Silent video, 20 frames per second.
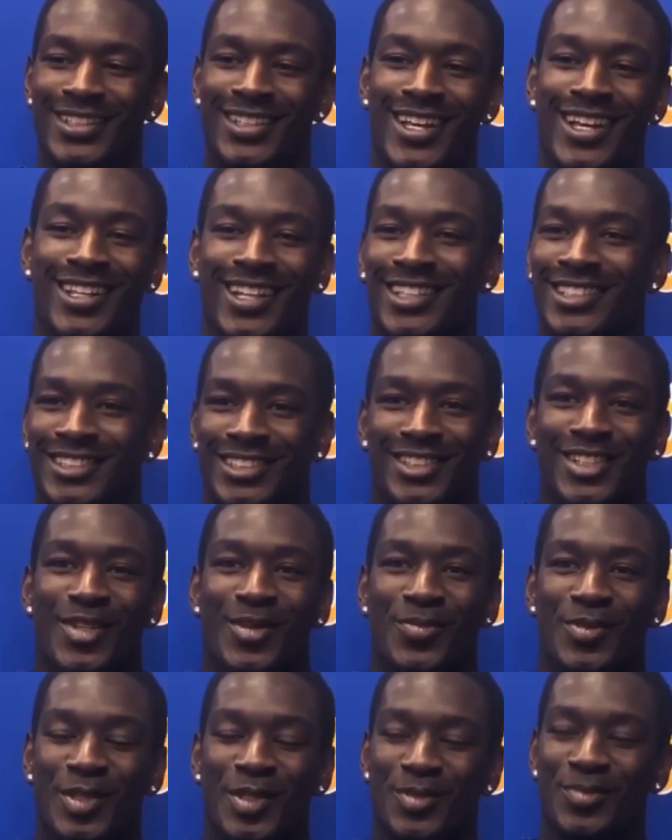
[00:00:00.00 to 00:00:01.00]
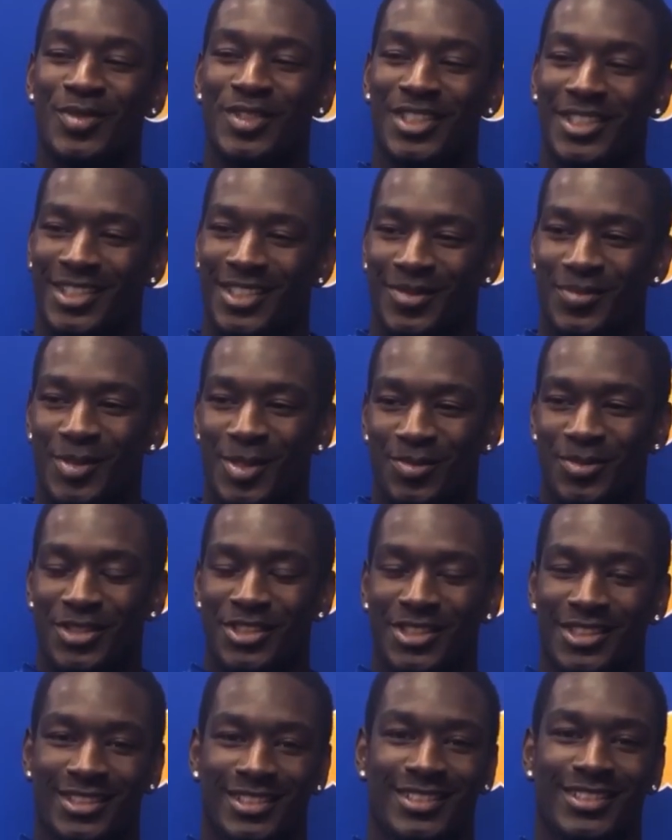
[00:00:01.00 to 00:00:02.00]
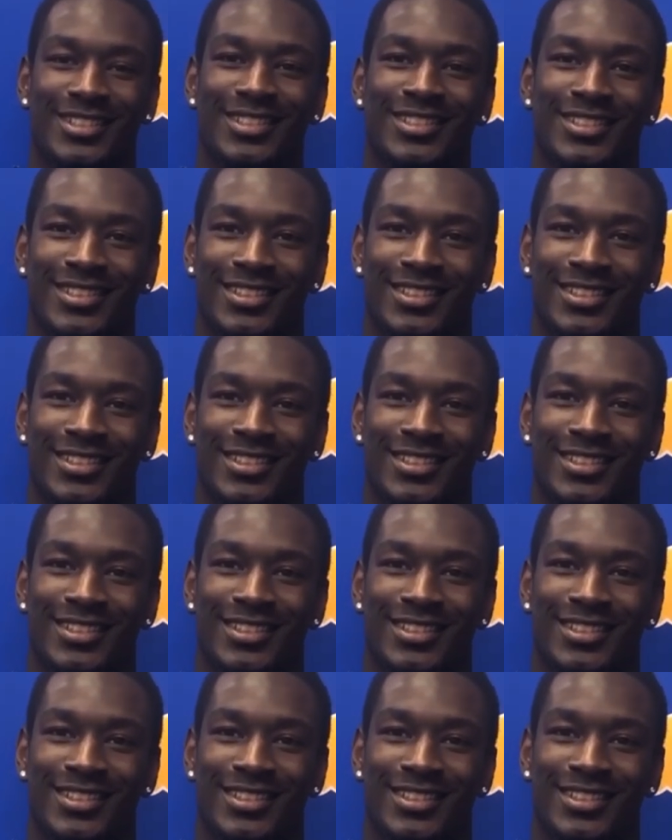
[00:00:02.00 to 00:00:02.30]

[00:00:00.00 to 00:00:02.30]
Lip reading: Yeah, I just love Pittsburgh. Yeah.